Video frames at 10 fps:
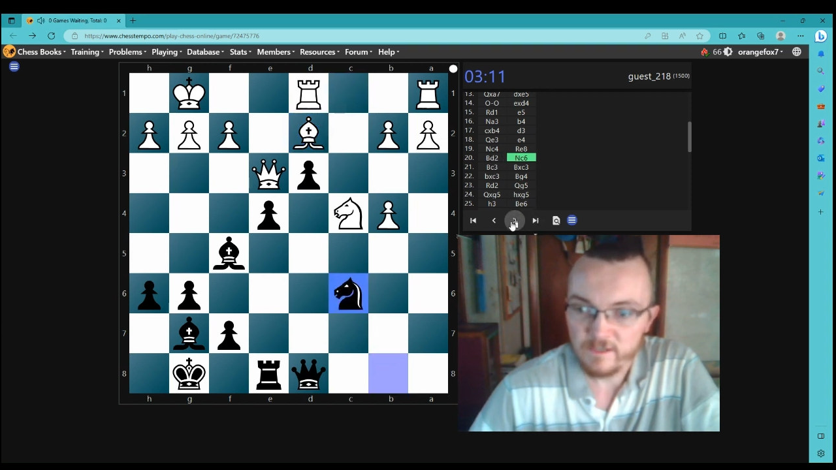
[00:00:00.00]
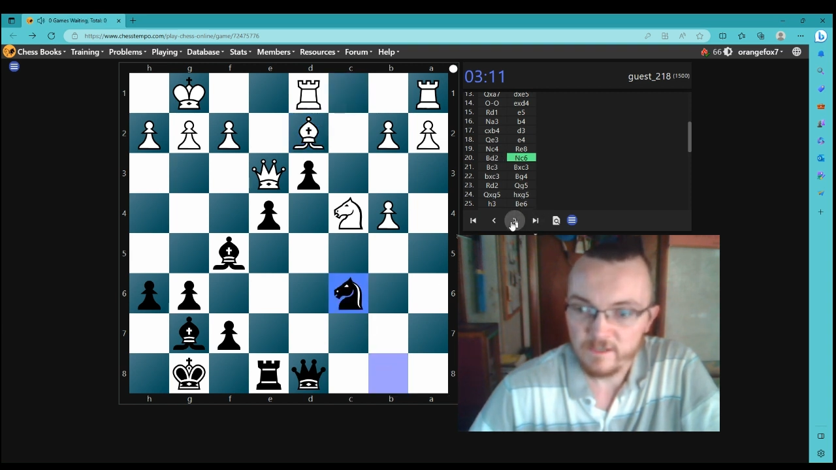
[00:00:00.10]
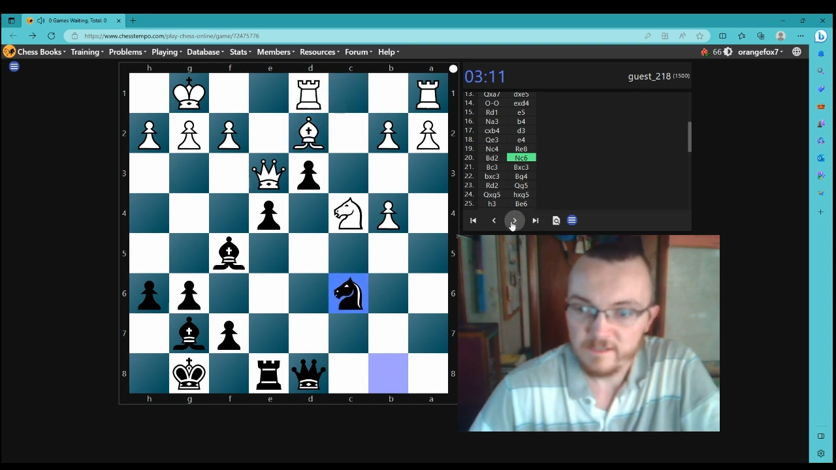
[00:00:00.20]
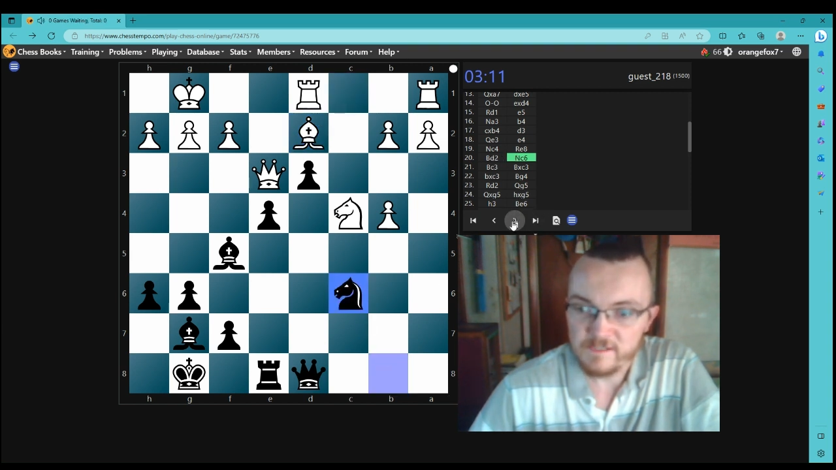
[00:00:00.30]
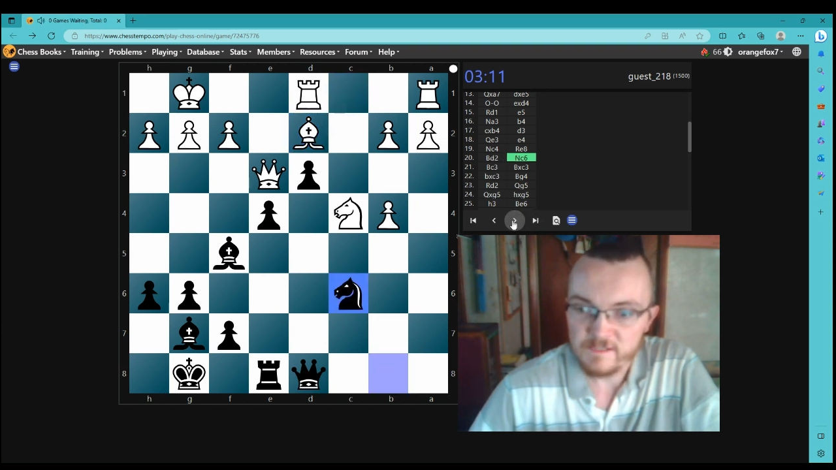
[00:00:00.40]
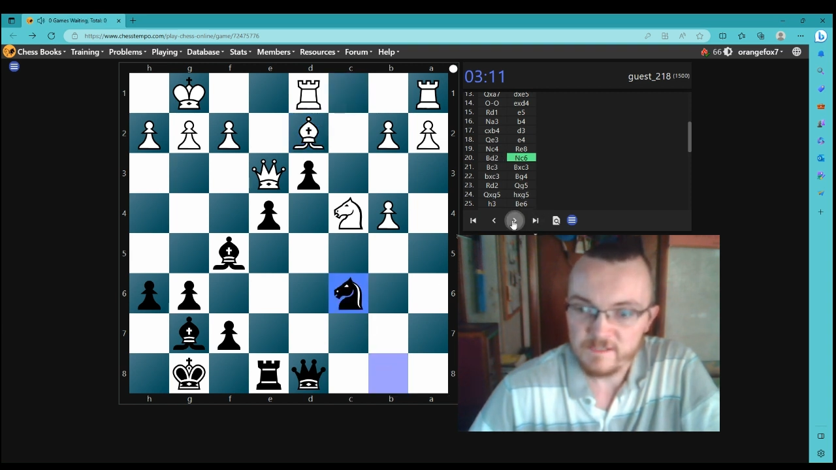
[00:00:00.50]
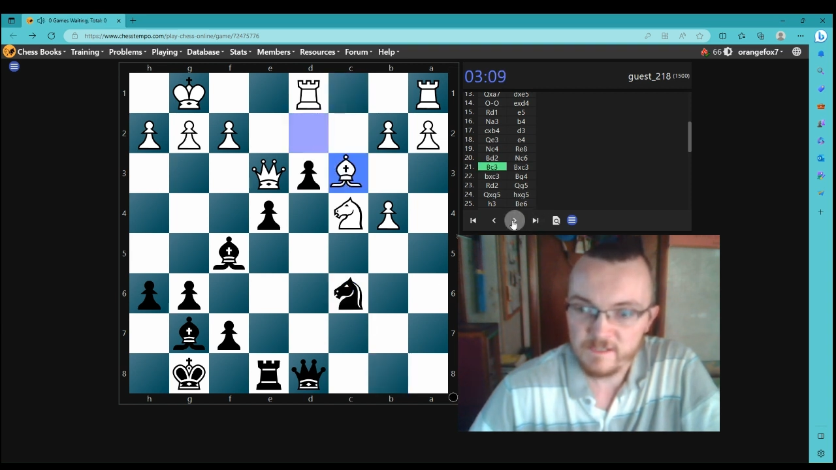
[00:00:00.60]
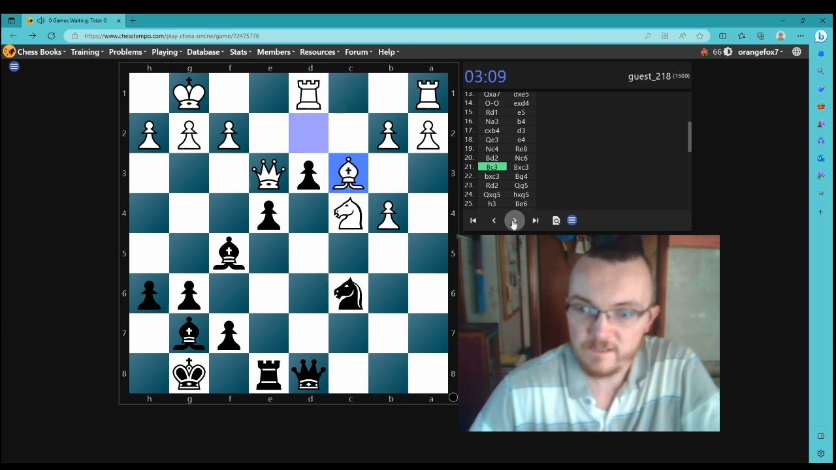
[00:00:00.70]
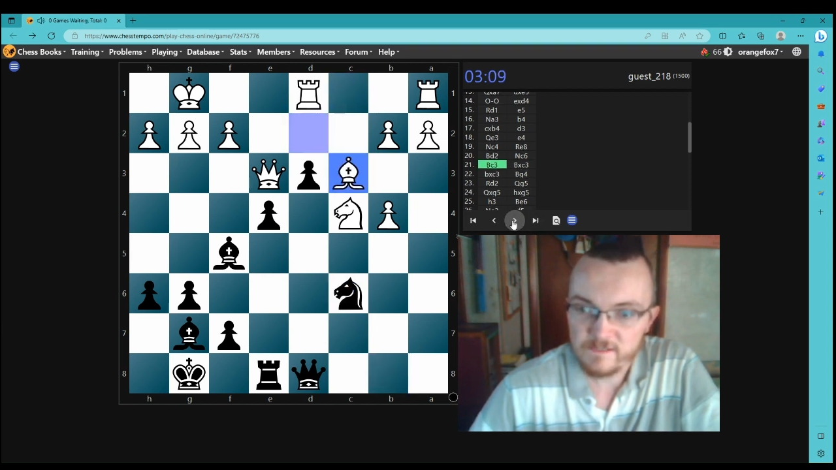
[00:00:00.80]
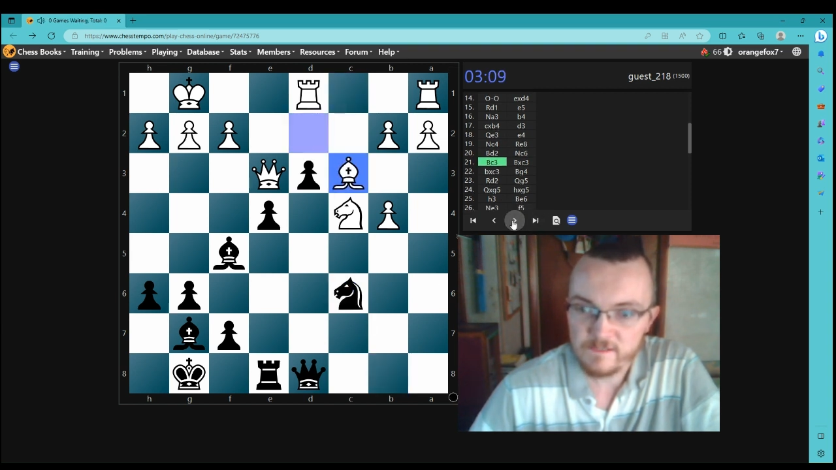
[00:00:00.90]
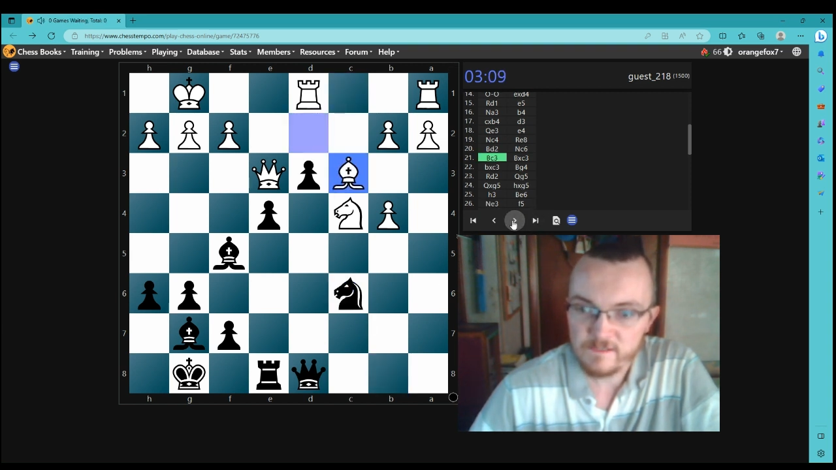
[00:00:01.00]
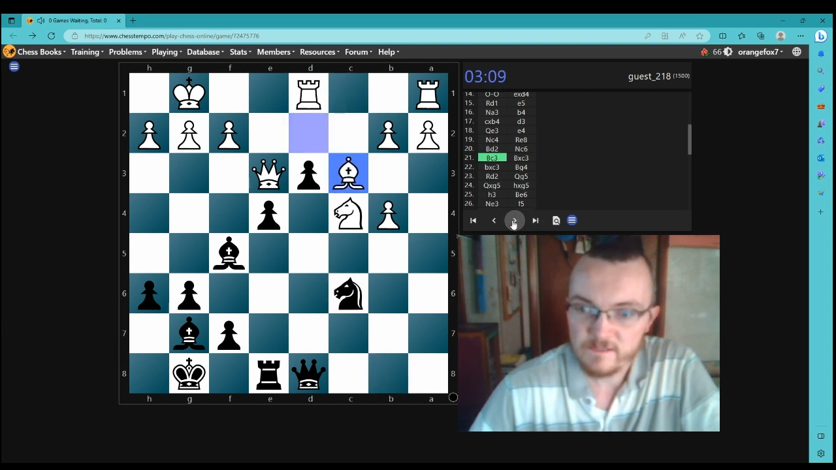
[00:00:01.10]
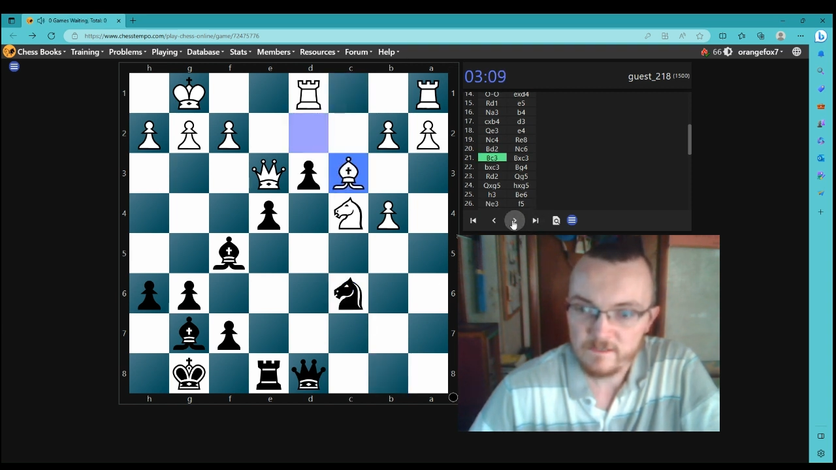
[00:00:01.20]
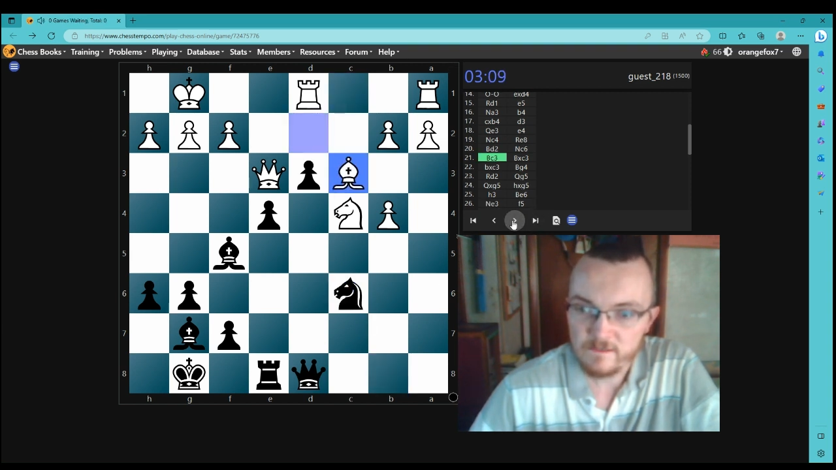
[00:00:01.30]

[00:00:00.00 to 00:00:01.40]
Knight c6.